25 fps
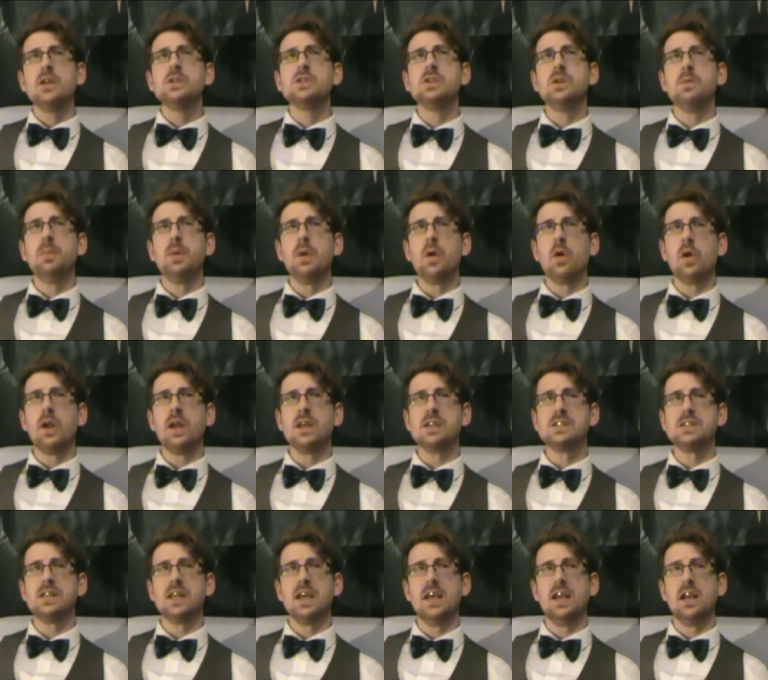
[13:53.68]
to be
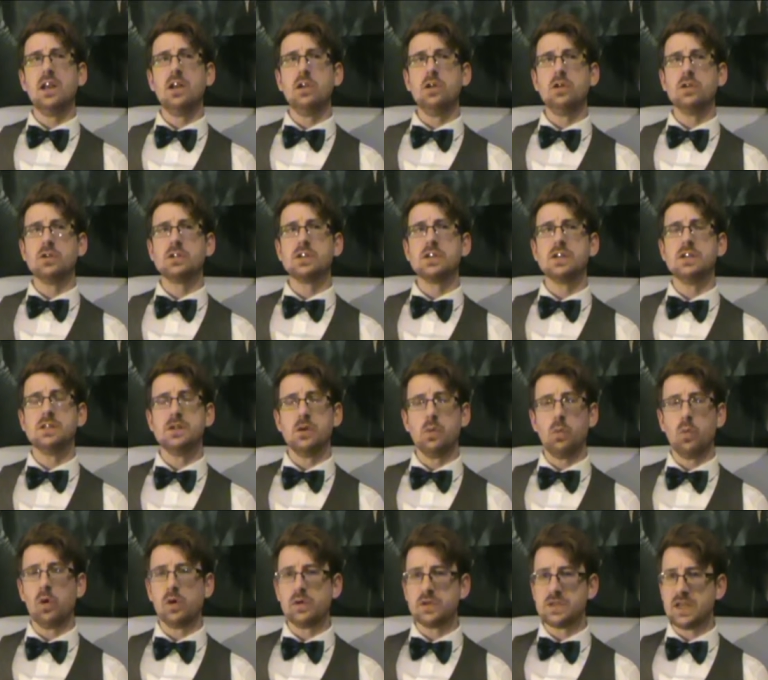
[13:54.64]
honest, it looks because
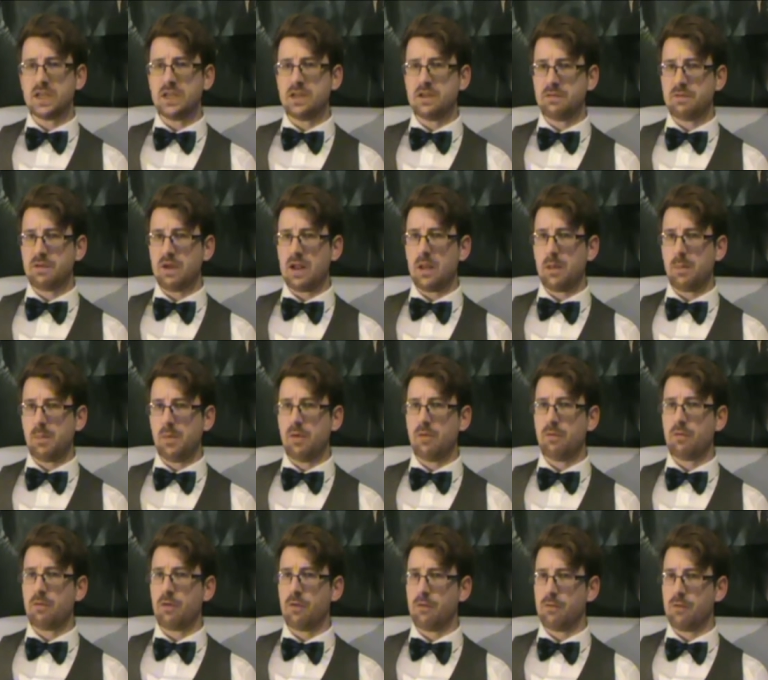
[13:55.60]
it was in
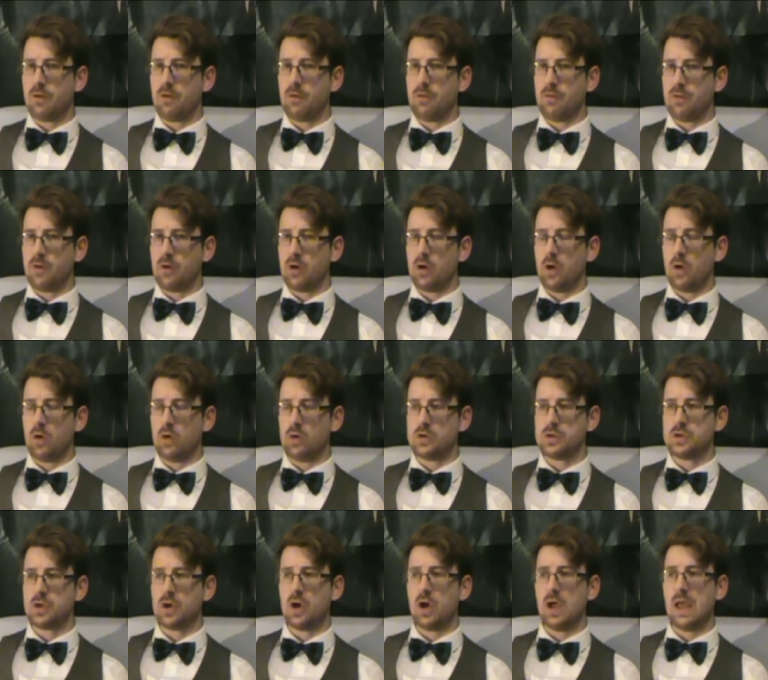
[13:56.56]
development for a very, very long
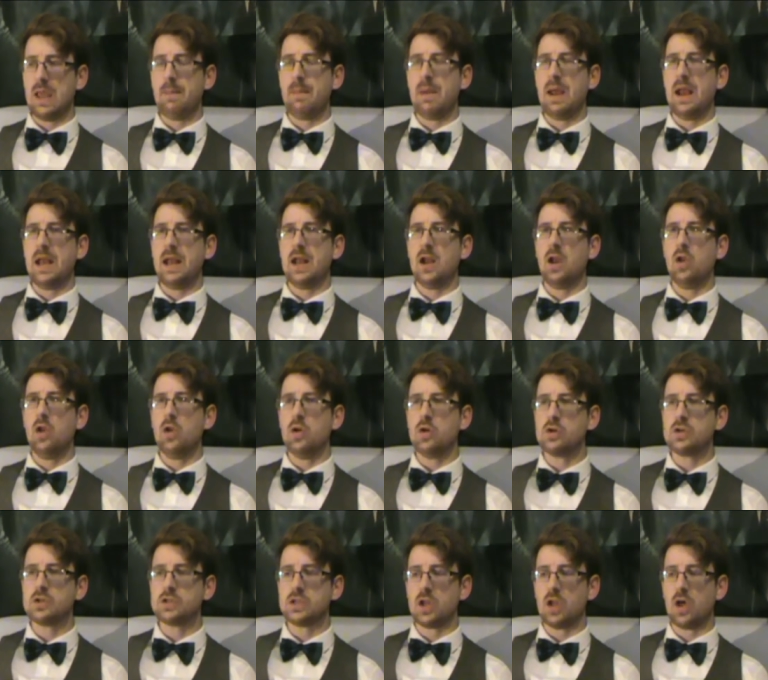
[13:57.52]
time, and it
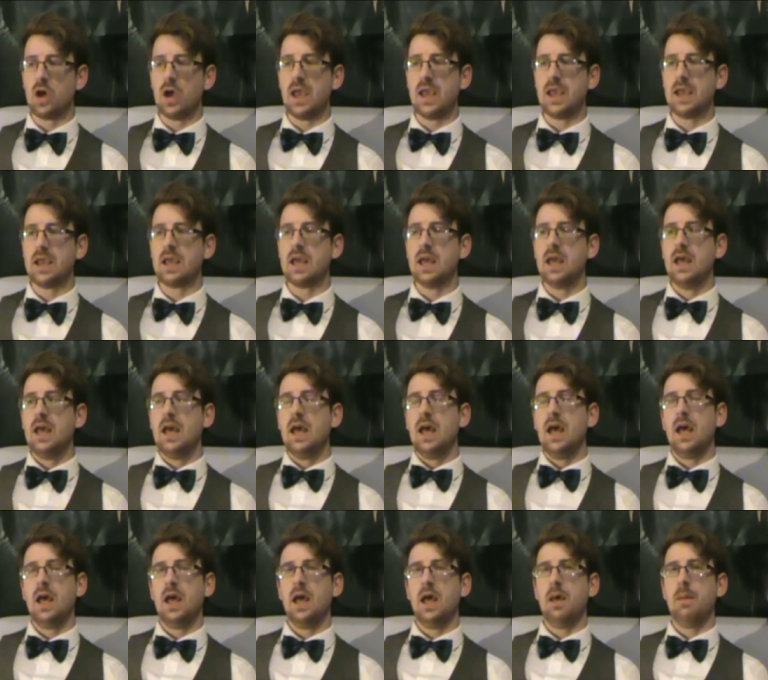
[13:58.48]
looks like
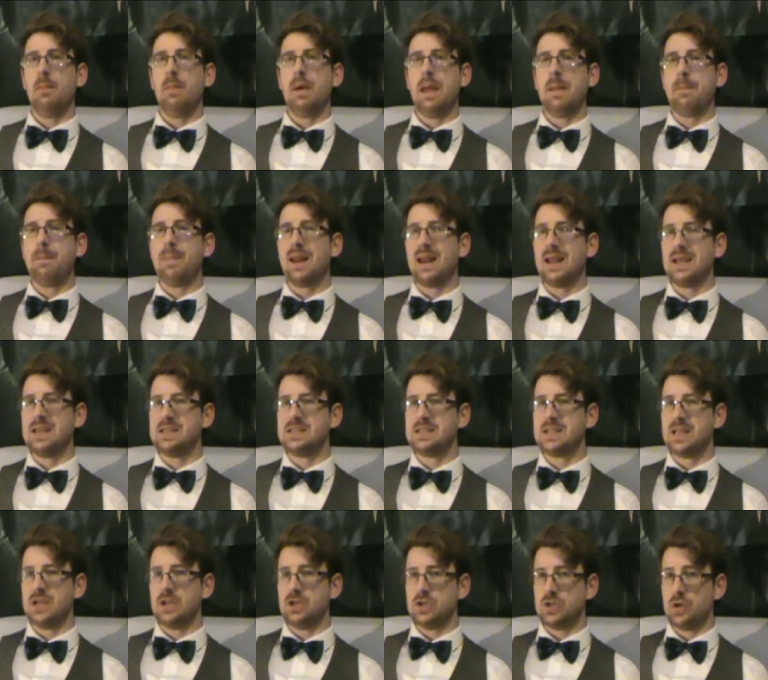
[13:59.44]
um, a
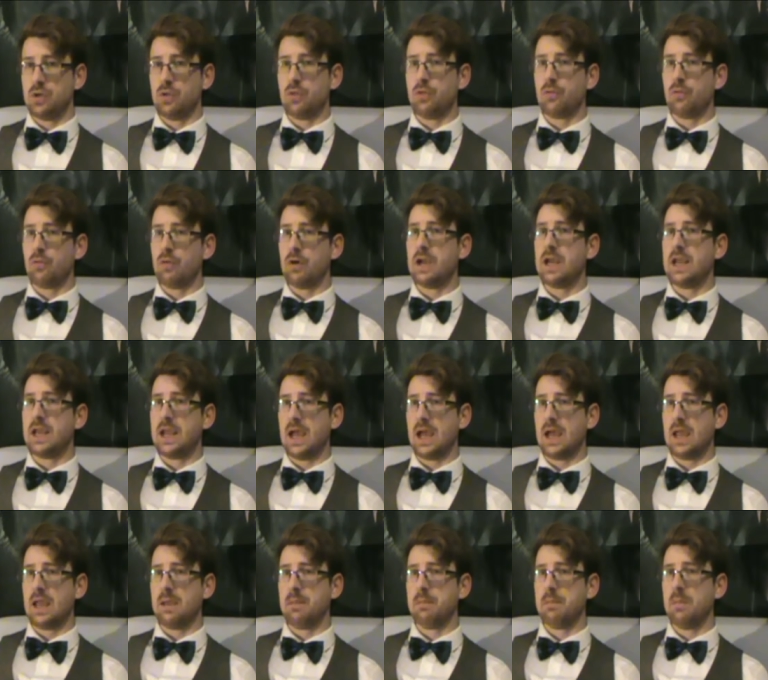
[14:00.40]
PlayStation 3
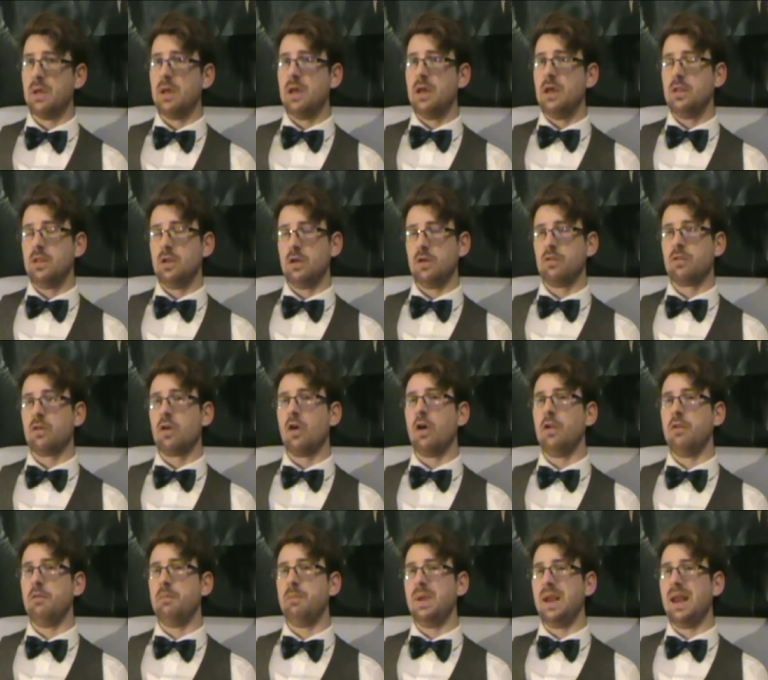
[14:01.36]
game that has
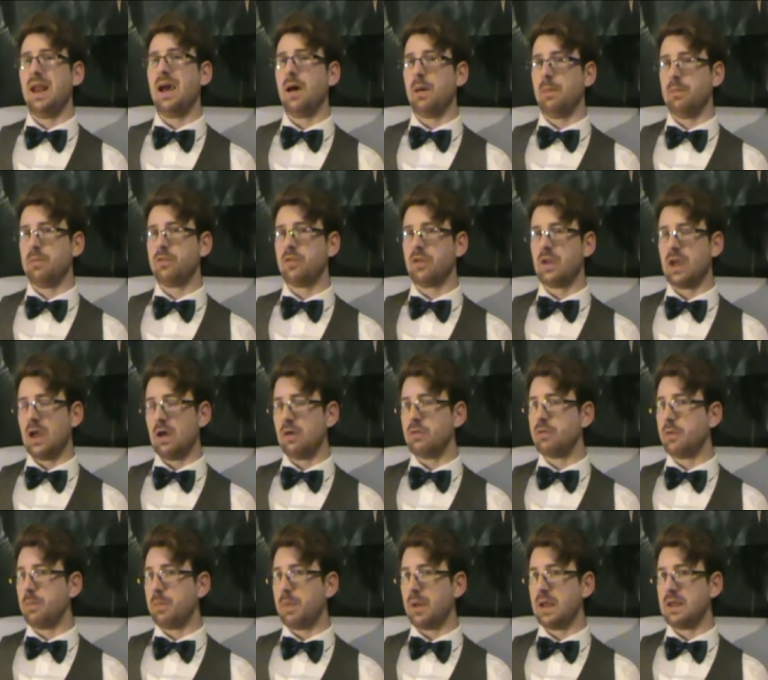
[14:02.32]
kind of been
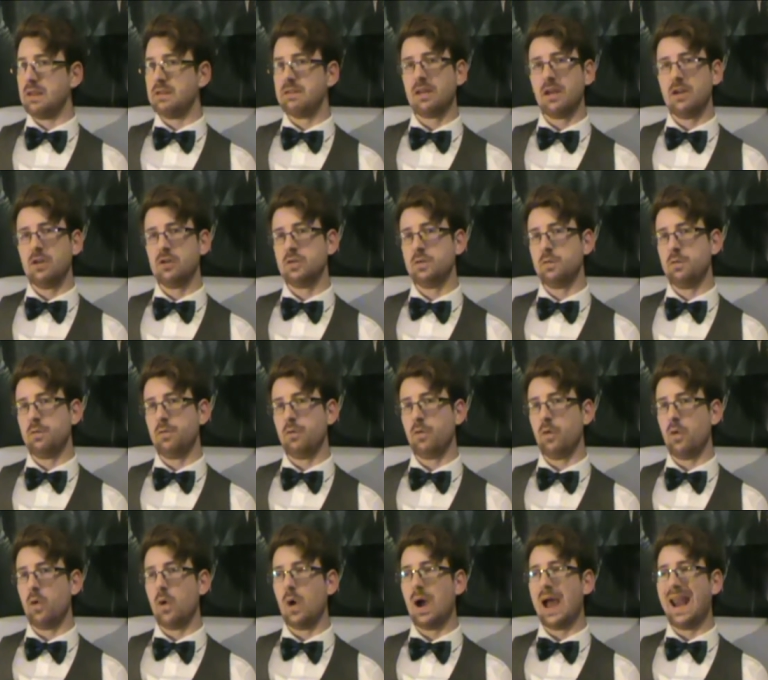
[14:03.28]
upscaled to PlayStation
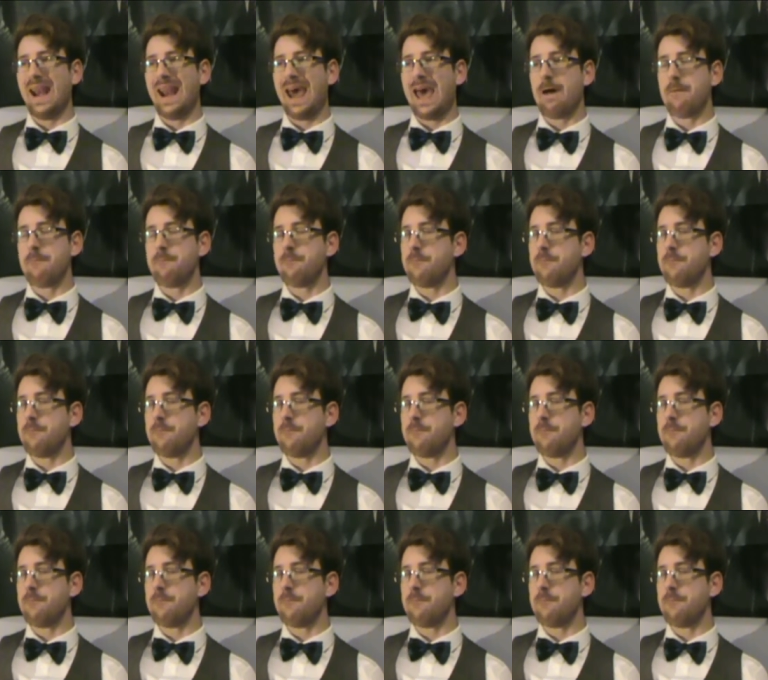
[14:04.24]
4. And at